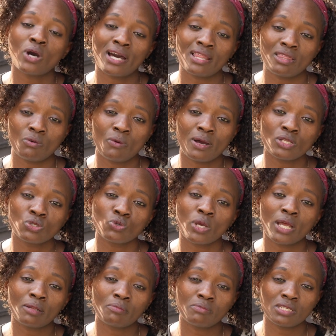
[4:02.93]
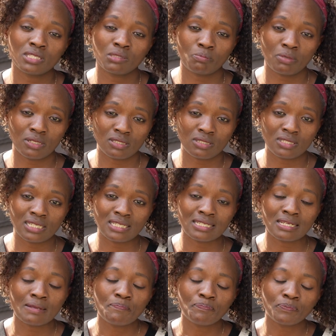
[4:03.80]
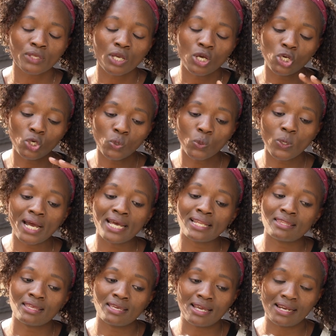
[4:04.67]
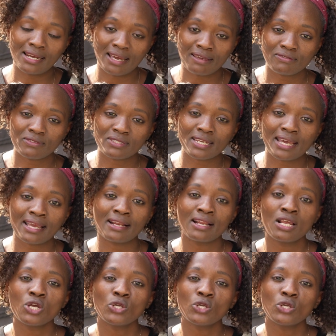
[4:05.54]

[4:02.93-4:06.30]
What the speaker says: are the one to help this patient look at their lifestyle,